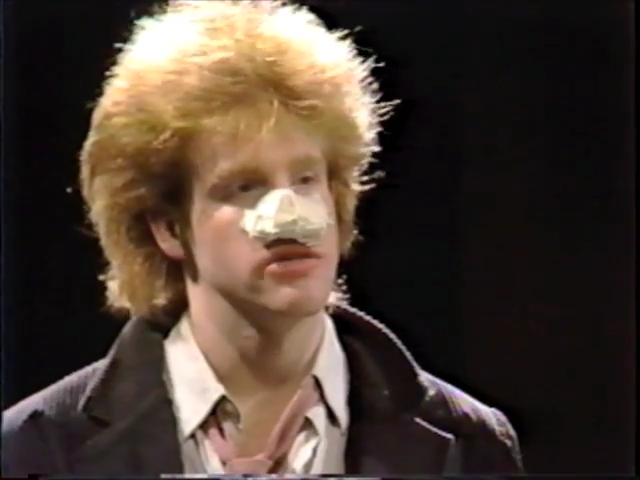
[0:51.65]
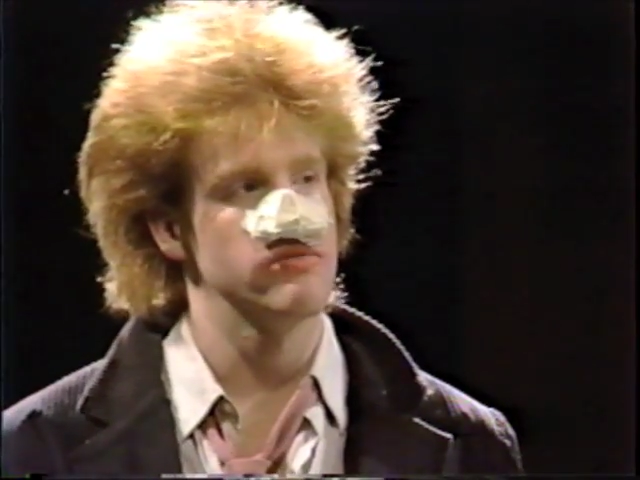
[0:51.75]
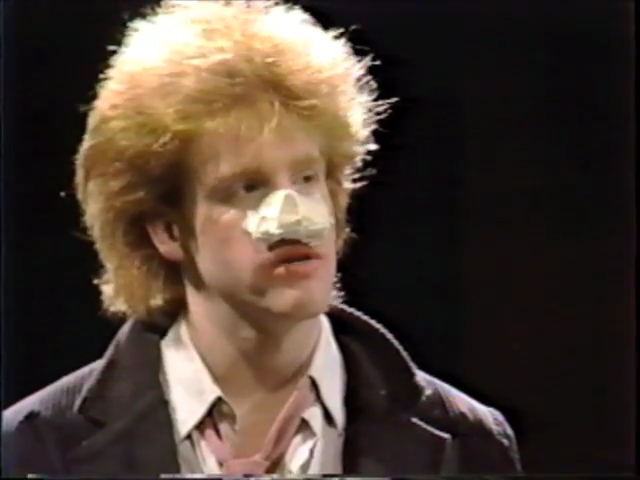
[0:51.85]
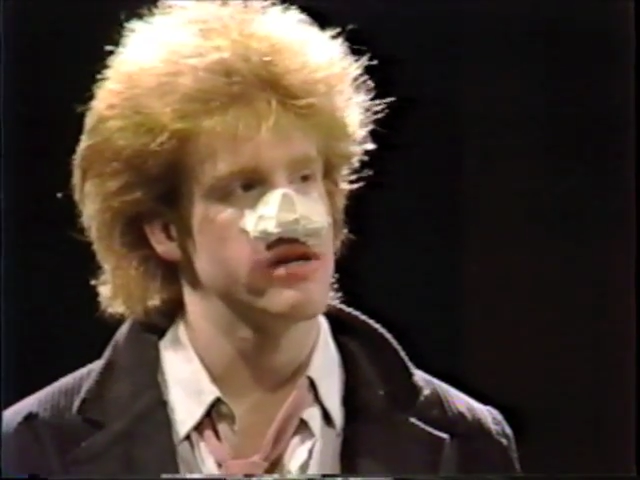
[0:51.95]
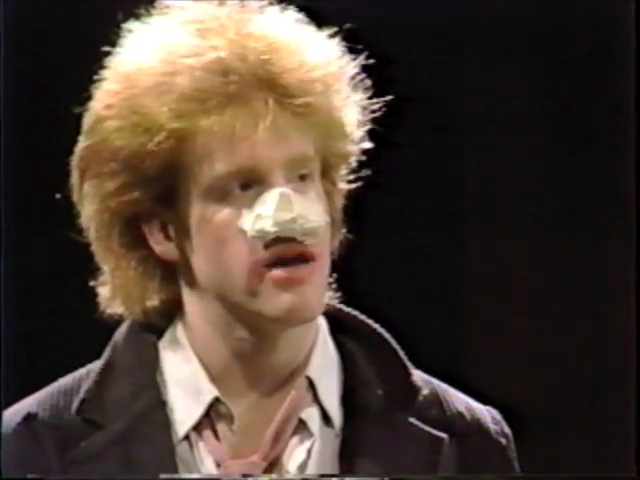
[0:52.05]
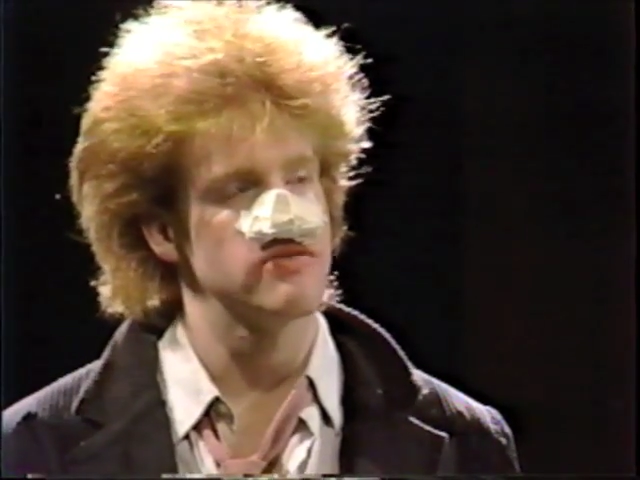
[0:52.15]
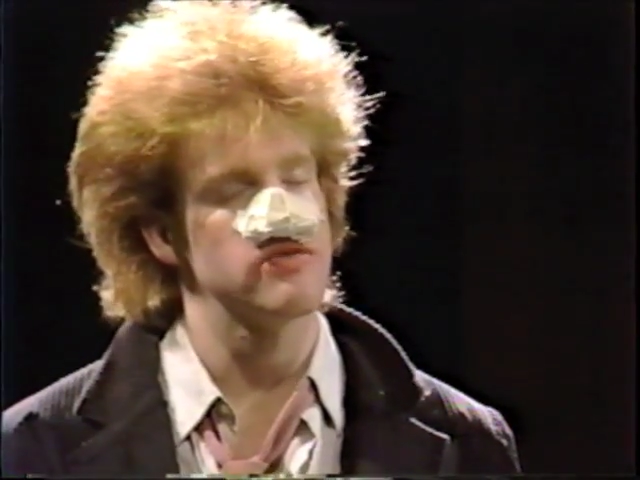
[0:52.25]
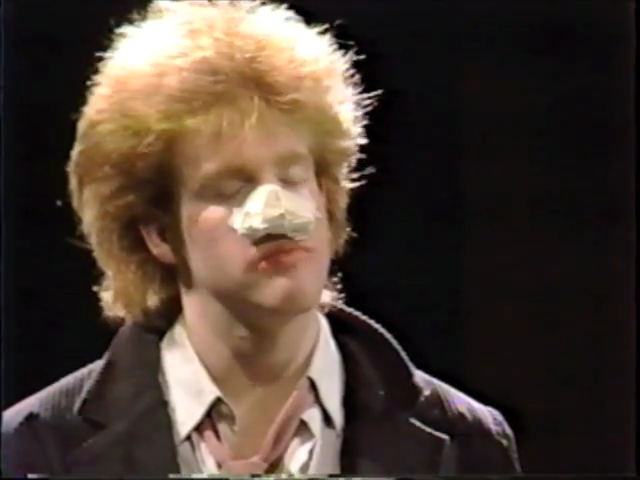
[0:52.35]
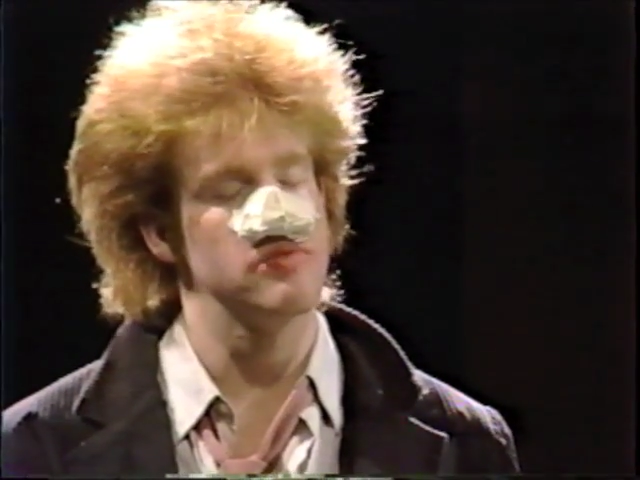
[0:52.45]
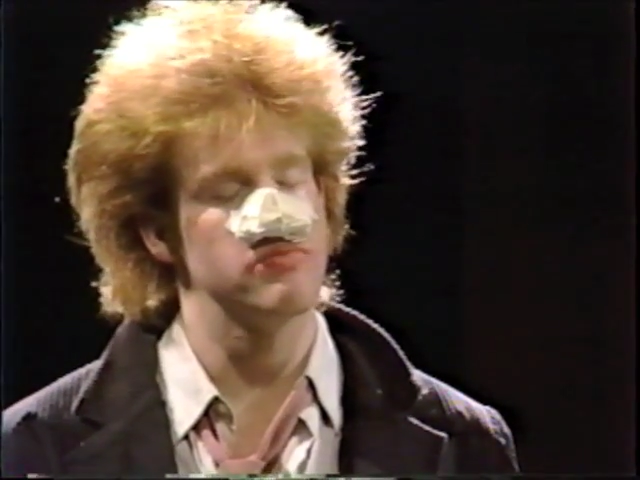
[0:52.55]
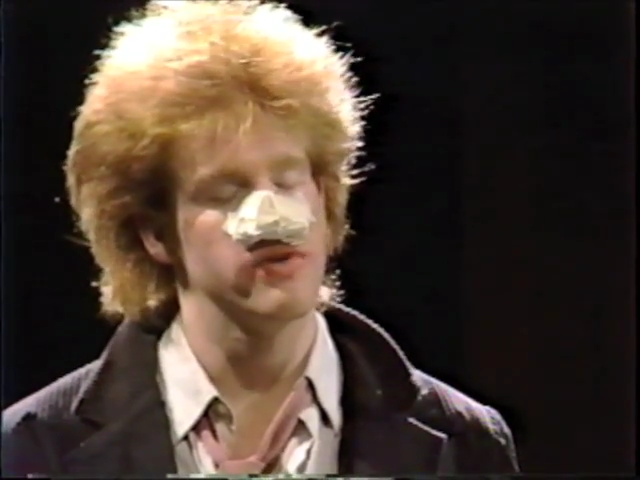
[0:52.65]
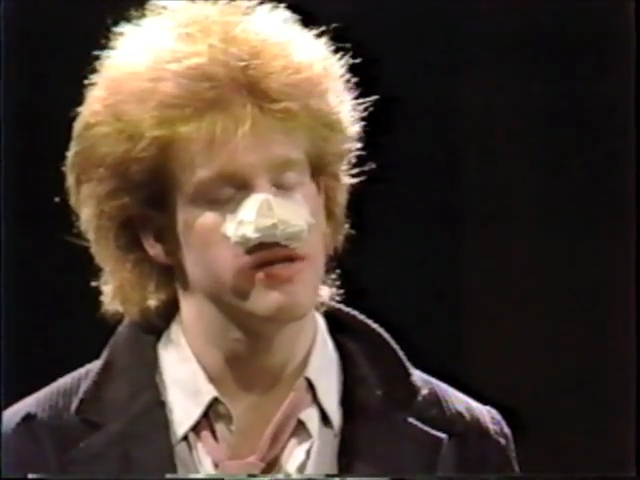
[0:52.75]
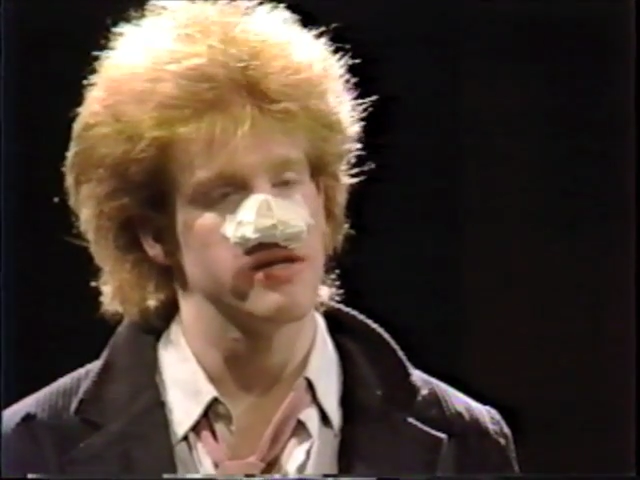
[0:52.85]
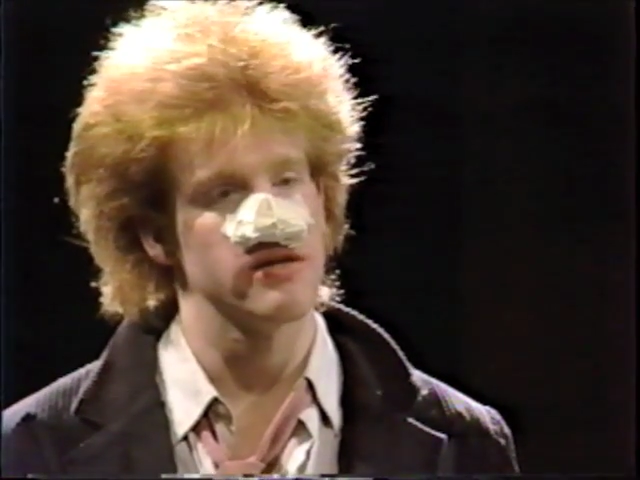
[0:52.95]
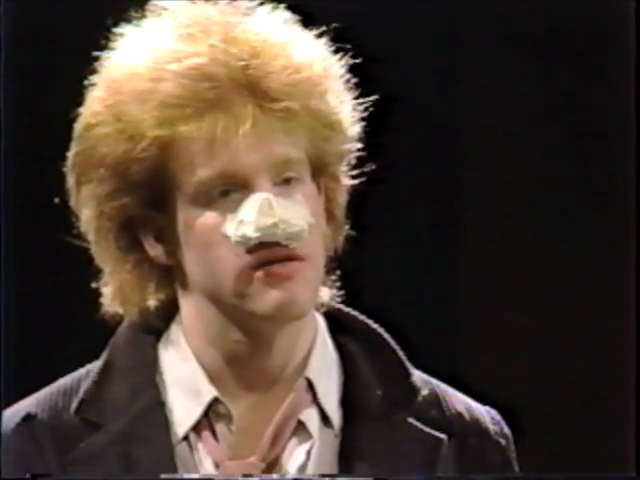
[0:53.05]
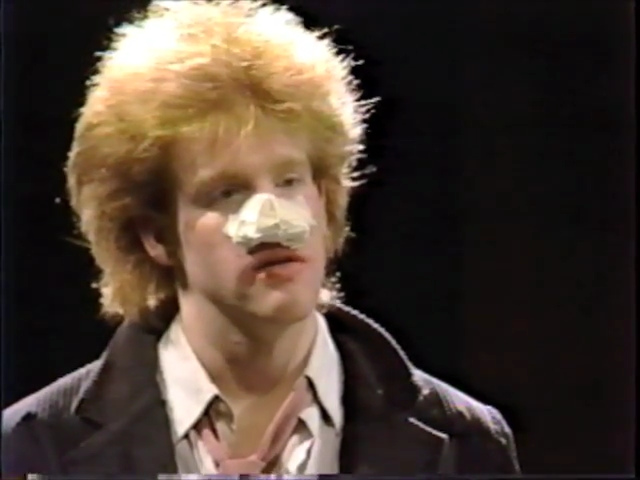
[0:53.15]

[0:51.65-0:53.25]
you really have trouble breathing.